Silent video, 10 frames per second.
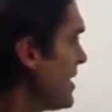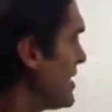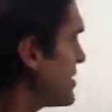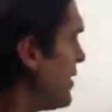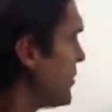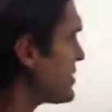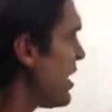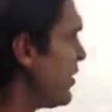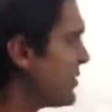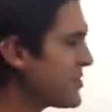It's almost
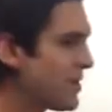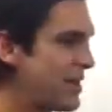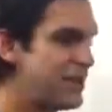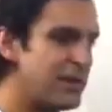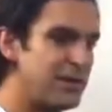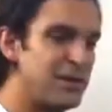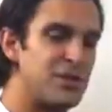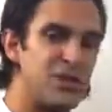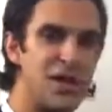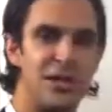always traded on an
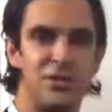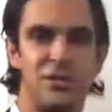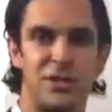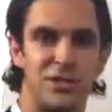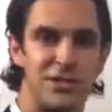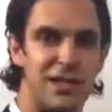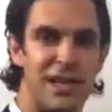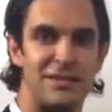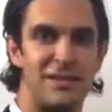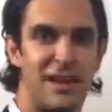exchange, such as the
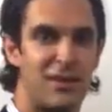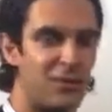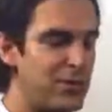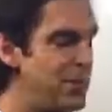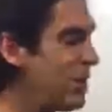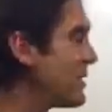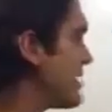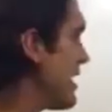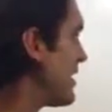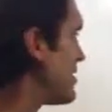NASDAQ or the New York
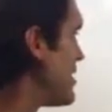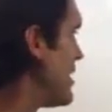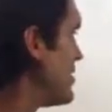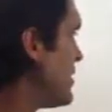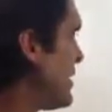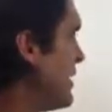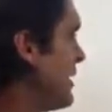Stock Exchange,